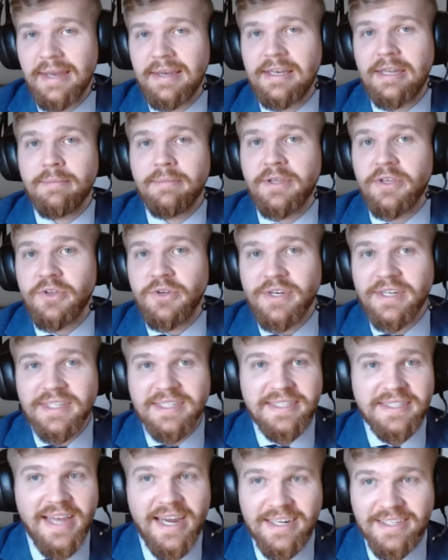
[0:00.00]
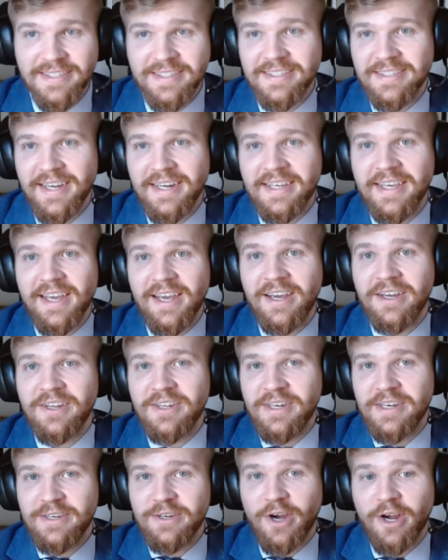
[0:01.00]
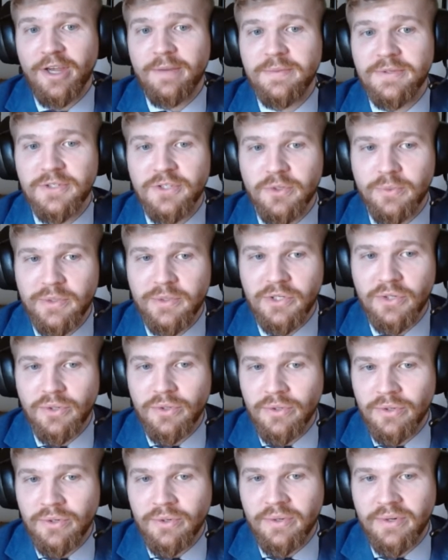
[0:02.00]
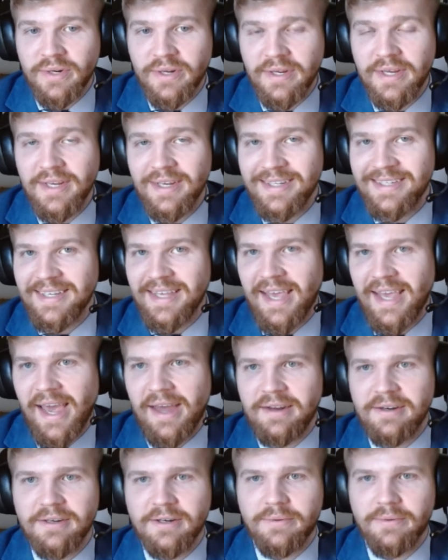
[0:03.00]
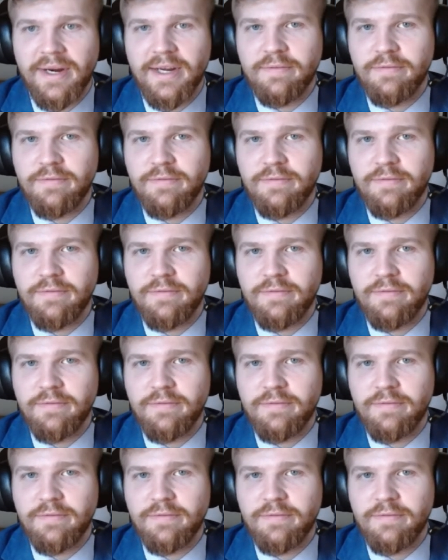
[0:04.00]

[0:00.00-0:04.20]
Namely, you need a status inside Canada. You need documents to return to Canada, right?